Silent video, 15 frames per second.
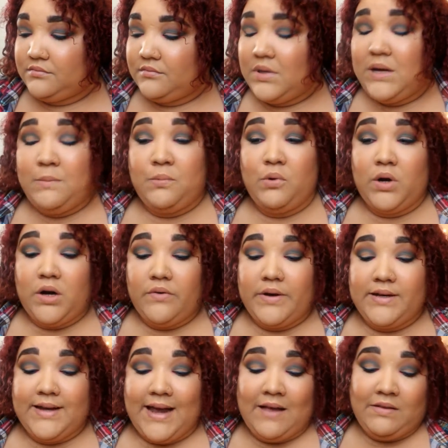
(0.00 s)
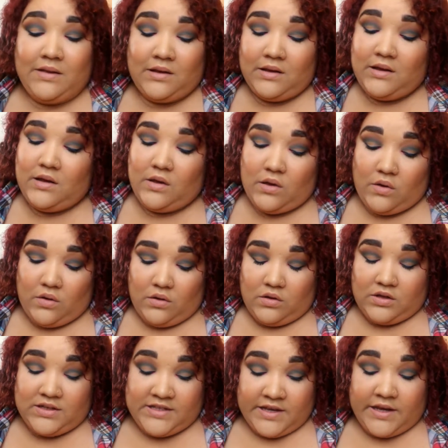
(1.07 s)
People are going to have to
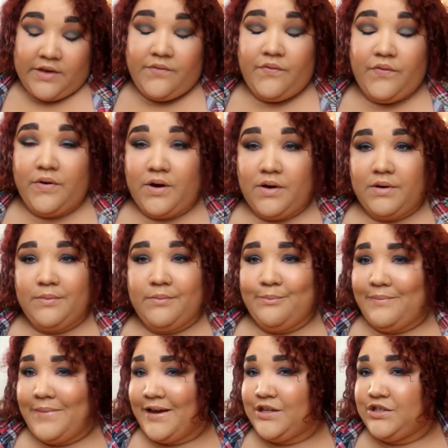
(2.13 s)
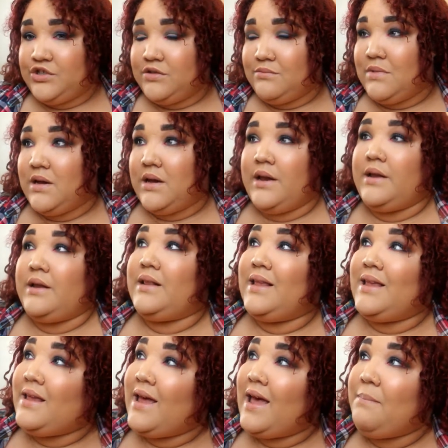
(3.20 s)
dig for extra money.
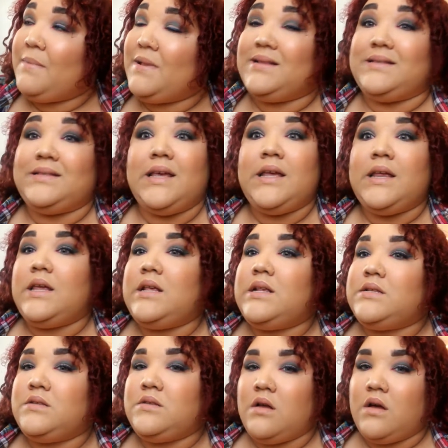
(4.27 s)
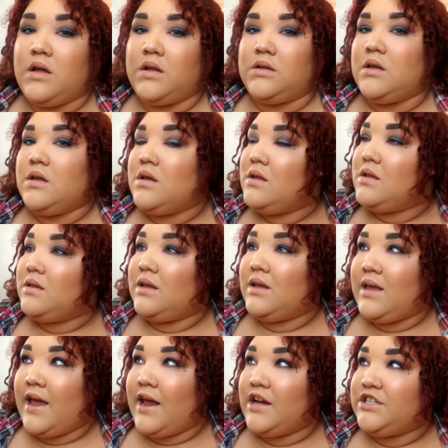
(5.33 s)
It happens. It is not the
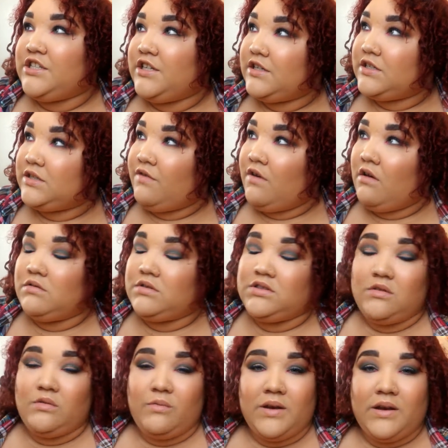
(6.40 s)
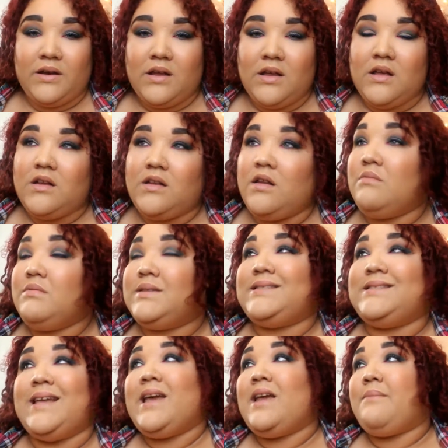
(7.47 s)
cashier's fault. So don't
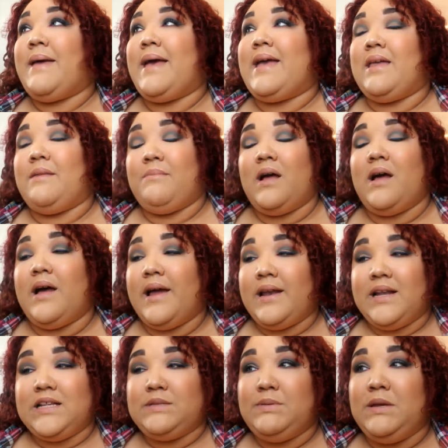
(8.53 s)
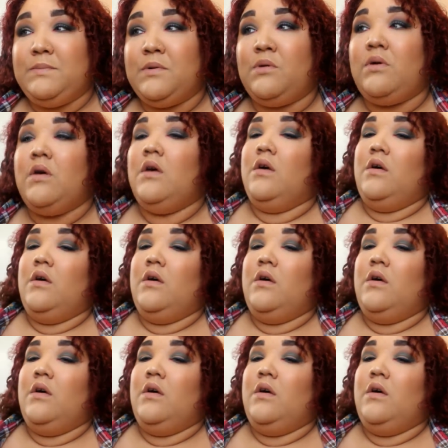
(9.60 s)
stand back and behind these people